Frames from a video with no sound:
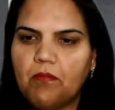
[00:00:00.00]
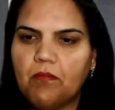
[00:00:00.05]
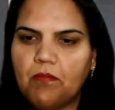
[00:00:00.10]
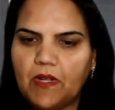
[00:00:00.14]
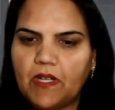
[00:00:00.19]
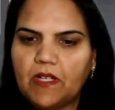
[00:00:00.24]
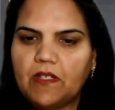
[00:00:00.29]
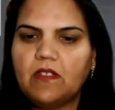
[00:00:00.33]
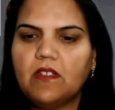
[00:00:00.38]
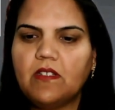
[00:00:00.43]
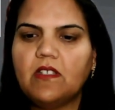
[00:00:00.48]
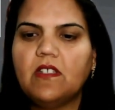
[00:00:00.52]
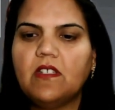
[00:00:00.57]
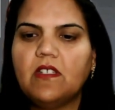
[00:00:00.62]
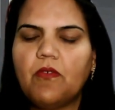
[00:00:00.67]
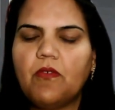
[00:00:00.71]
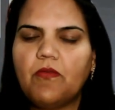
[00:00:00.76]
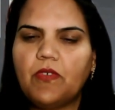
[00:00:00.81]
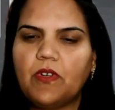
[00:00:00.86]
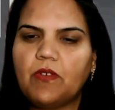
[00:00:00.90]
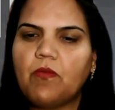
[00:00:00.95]
but
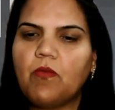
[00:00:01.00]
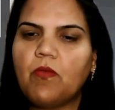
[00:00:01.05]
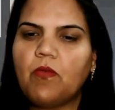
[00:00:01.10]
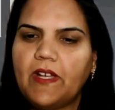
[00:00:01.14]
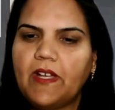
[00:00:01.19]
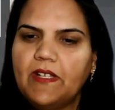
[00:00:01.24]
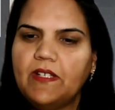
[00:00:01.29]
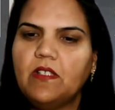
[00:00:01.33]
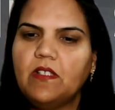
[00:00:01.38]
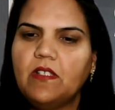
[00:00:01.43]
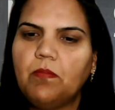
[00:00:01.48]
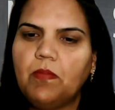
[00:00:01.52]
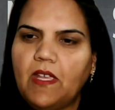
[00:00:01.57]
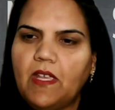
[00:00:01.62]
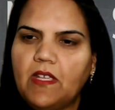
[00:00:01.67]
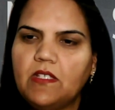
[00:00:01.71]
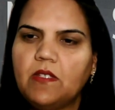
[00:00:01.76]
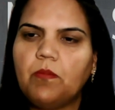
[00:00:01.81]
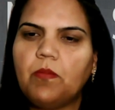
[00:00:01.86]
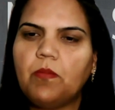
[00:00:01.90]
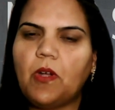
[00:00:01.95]
for white
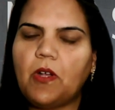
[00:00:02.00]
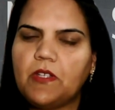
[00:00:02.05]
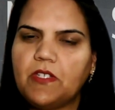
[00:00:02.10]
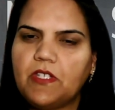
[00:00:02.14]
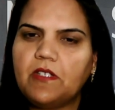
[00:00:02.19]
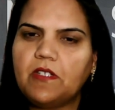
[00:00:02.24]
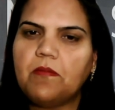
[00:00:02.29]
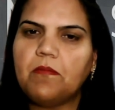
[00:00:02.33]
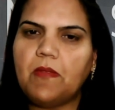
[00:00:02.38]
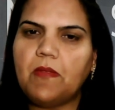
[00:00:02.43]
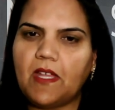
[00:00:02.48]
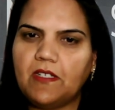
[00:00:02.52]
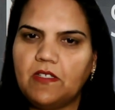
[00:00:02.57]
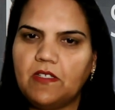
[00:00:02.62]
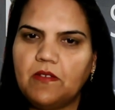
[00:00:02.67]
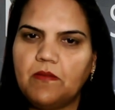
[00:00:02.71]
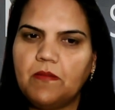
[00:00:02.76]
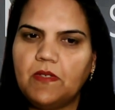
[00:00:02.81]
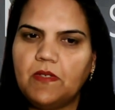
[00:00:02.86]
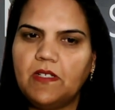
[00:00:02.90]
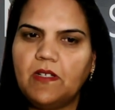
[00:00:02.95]
space project
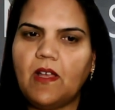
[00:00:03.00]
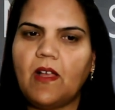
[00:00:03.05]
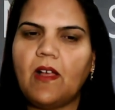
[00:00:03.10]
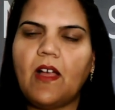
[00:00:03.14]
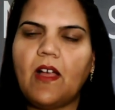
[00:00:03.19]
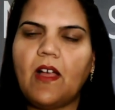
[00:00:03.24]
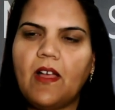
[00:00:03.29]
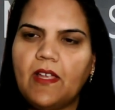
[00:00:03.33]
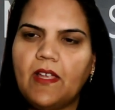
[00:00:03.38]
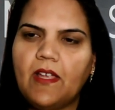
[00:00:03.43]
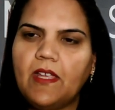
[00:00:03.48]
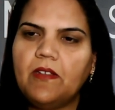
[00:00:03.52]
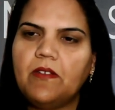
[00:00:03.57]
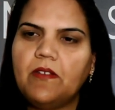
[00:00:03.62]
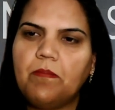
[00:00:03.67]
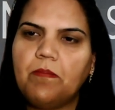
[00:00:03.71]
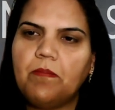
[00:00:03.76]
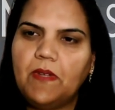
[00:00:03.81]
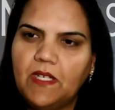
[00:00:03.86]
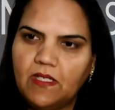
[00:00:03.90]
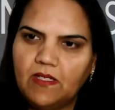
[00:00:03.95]
management, I
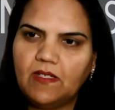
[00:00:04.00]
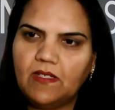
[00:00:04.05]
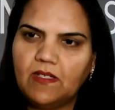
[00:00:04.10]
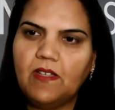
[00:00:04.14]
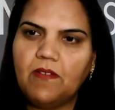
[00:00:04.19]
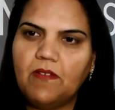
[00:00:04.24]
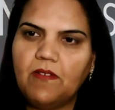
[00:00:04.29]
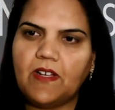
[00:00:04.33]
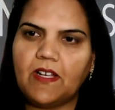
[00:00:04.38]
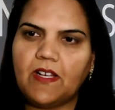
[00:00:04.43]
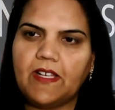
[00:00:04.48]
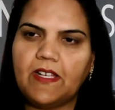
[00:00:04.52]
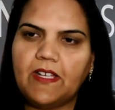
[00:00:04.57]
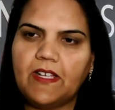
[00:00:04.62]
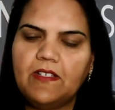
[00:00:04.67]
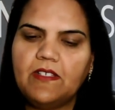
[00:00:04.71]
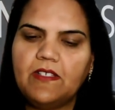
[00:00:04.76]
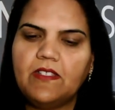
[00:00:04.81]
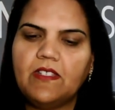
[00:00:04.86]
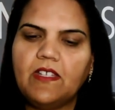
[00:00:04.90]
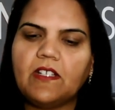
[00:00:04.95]
repeatedly
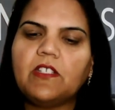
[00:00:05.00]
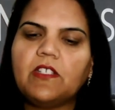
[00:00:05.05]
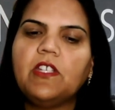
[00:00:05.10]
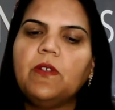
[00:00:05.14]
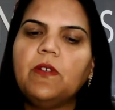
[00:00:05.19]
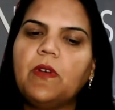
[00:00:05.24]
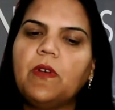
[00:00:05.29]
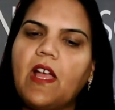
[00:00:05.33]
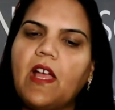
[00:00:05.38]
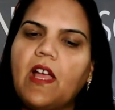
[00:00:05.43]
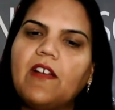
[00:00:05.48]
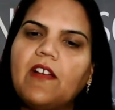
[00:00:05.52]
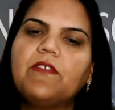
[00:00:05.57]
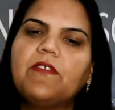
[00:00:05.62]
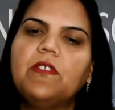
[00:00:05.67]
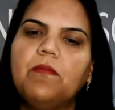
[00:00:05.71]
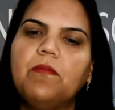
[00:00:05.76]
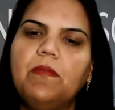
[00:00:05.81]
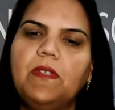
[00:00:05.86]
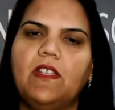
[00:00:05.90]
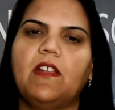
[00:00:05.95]
find that you
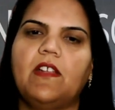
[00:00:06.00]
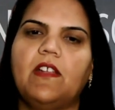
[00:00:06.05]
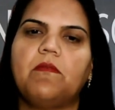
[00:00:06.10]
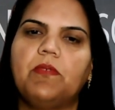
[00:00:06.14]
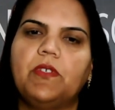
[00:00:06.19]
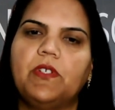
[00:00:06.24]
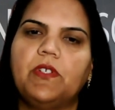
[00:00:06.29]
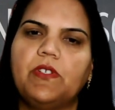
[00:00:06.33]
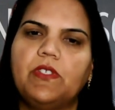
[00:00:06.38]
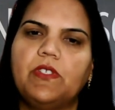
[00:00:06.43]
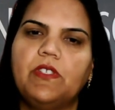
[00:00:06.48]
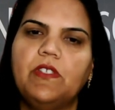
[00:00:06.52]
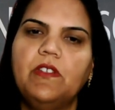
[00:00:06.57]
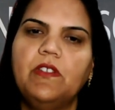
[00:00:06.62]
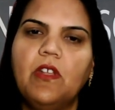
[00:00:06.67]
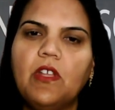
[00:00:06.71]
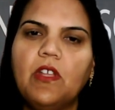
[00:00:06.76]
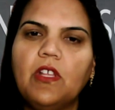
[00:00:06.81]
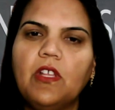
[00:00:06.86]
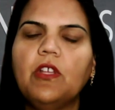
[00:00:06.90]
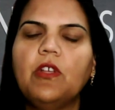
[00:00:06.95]
have to be that
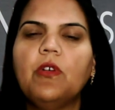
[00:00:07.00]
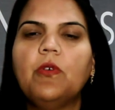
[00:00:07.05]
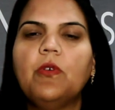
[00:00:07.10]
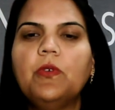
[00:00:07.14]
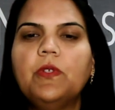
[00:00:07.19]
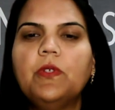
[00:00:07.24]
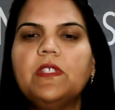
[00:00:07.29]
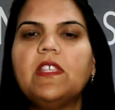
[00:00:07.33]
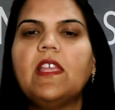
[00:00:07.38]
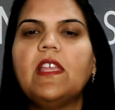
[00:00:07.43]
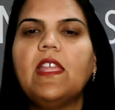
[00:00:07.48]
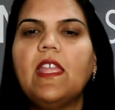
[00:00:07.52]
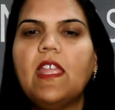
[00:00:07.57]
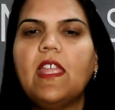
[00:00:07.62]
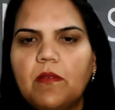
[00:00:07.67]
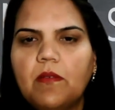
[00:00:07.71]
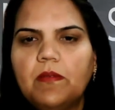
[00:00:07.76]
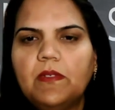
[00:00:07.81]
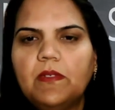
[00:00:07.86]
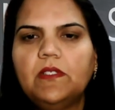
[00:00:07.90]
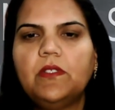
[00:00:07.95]
person who's
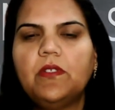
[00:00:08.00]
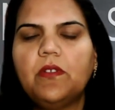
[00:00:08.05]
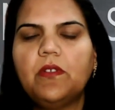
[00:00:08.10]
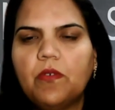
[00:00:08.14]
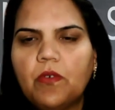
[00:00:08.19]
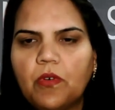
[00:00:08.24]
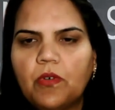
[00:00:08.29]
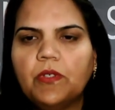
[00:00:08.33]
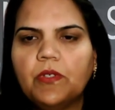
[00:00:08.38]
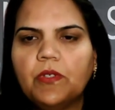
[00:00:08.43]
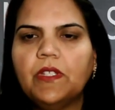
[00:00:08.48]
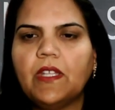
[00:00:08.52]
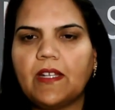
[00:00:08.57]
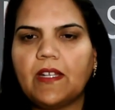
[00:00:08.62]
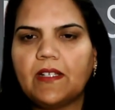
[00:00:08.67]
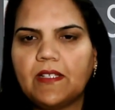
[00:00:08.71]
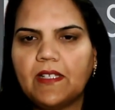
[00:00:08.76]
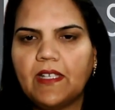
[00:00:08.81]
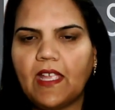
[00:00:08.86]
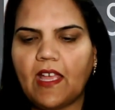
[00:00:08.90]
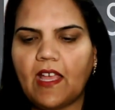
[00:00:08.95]
able to own
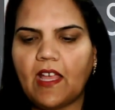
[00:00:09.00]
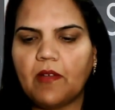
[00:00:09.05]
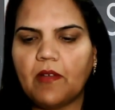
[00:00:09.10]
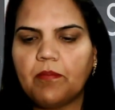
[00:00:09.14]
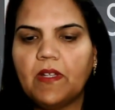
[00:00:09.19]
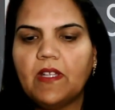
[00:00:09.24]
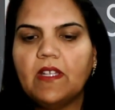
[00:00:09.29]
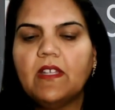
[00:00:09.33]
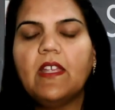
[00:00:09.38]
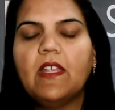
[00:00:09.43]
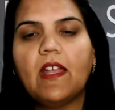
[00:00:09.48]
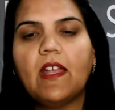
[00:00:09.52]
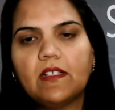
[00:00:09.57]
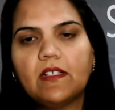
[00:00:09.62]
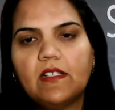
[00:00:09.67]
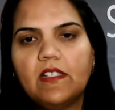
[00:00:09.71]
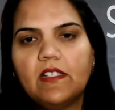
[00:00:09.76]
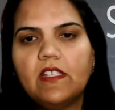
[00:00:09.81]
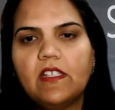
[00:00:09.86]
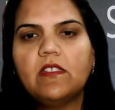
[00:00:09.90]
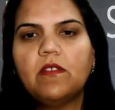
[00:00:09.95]
that gap,
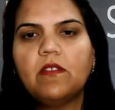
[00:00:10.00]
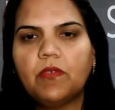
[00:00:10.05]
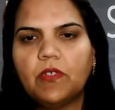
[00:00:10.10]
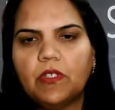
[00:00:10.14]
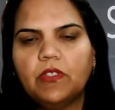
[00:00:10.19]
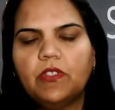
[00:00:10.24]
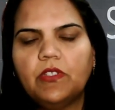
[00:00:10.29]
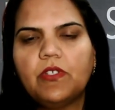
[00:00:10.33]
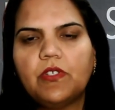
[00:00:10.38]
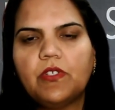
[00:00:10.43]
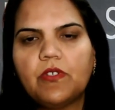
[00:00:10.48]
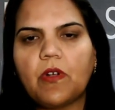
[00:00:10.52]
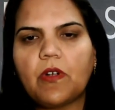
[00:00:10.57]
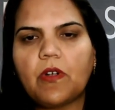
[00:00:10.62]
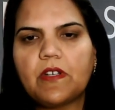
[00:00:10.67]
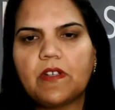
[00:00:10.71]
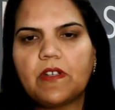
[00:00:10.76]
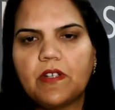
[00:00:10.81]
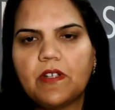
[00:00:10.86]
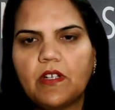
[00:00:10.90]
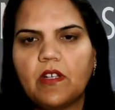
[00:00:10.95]
at least for the
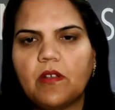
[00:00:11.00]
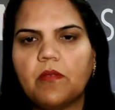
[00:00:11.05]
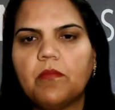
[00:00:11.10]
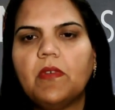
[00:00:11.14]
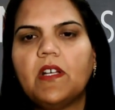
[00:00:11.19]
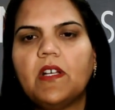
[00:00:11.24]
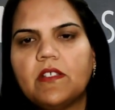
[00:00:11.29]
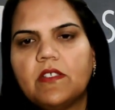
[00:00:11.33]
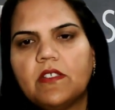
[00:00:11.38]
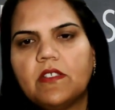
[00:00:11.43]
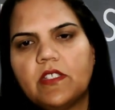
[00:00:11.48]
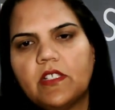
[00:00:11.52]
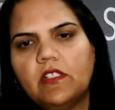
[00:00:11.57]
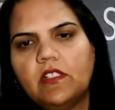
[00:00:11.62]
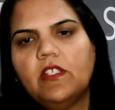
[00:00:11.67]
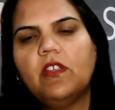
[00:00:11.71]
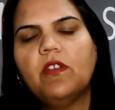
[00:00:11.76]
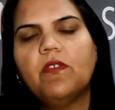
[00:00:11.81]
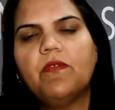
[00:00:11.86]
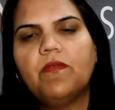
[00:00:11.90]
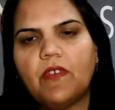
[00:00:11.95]
short term
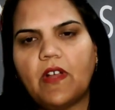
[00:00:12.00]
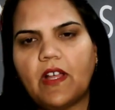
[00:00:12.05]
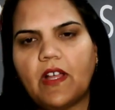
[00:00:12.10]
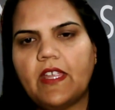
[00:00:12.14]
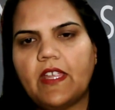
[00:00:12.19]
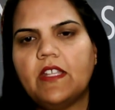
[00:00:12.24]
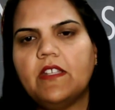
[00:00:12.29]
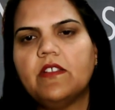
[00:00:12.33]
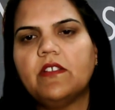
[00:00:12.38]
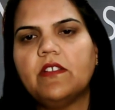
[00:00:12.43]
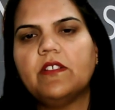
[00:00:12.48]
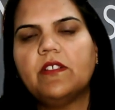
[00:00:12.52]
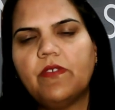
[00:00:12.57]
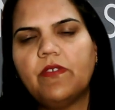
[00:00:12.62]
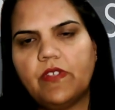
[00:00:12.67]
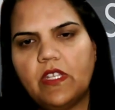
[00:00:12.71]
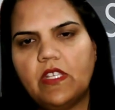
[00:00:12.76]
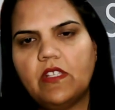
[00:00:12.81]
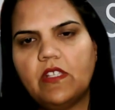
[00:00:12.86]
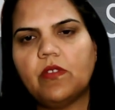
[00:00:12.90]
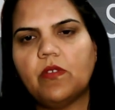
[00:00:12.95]
until you find a
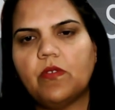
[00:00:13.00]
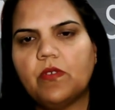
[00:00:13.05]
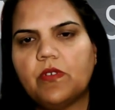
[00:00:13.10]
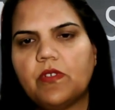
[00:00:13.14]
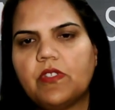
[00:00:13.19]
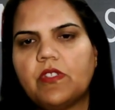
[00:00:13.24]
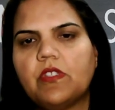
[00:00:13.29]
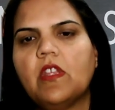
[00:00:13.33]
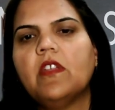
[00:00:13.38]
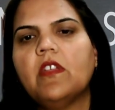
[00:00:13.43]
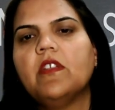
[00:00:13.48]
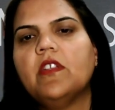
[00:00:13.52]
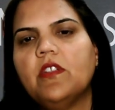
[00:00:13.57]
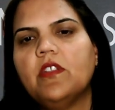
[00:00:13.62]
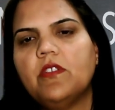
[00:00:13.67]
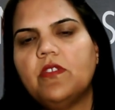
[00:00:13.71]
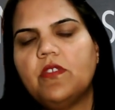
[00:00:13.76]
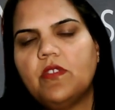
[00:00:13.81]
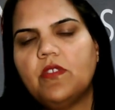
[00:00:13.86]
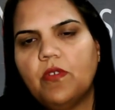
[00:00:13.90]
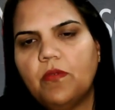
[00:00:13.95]
resource
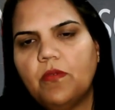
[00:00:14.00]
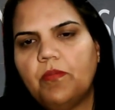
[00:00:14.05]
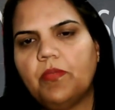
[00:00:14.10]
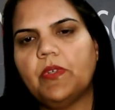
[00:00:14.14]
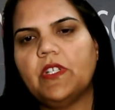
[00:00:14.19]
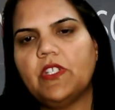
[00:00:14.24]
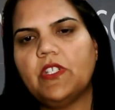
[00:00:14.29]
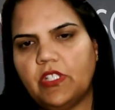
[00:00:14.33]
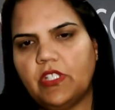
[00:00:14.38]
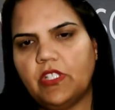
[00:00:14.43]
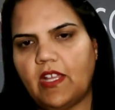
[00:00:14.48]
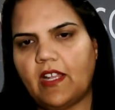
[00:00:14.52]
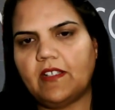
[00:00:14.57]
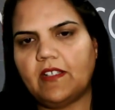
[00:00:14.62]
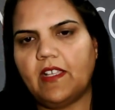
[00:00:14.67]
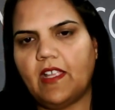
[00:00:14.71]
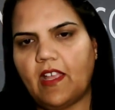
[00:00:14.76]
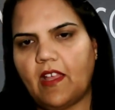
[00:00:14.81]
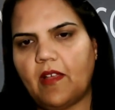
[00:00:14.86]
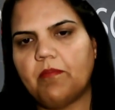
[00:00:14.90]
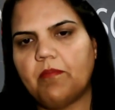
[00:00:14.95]
to bridge
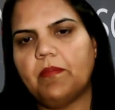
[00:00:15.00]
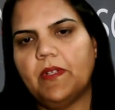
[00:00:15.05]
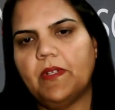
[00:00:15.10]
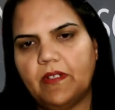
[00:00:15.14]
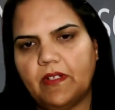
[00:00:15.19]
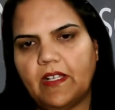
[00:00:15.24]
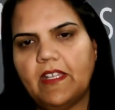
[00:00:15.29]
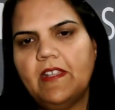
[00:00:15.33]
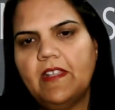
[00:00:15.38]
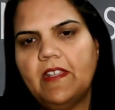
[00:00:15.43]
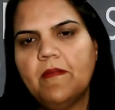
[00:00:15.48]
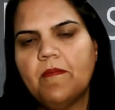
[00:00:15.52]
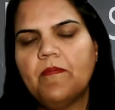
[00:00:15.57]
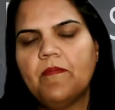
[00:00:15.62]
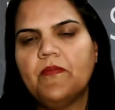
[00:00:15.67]
that gap, right?